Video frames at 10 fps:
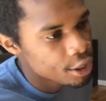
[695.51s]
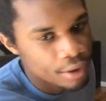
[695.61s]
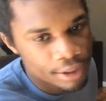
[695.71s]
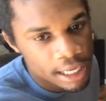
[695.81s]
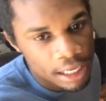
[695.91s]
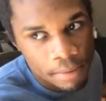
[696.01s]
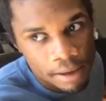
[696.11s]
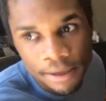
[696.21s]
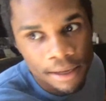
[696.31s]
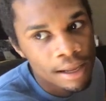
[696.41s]
you would take
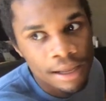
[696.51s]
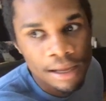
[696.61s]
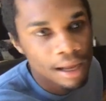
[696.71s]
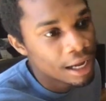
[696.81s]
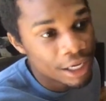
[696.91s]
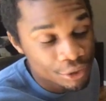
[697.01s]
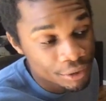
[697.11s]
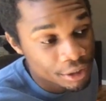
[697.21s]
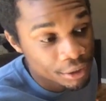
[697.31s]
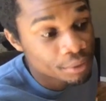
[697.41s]
maybe
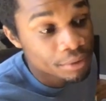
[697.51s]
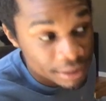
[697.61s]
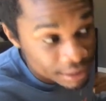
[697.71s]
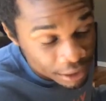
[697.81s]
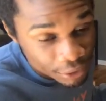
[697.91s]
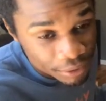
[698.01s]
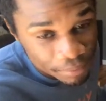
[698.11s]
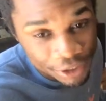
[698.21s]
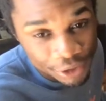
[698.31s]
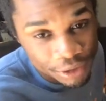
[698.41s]
100 to
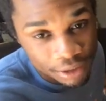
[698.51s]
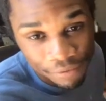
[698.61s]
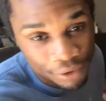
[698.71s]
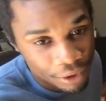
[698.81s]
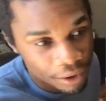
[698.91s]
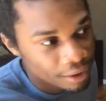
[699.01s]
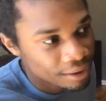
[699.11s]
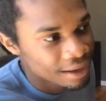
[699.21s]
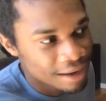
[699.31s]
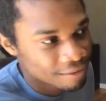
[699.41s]
600 pictures of your
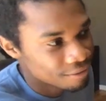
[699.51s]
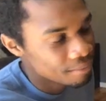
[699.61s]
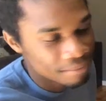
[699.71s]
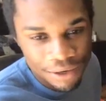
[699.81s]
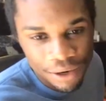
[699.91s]
dog from,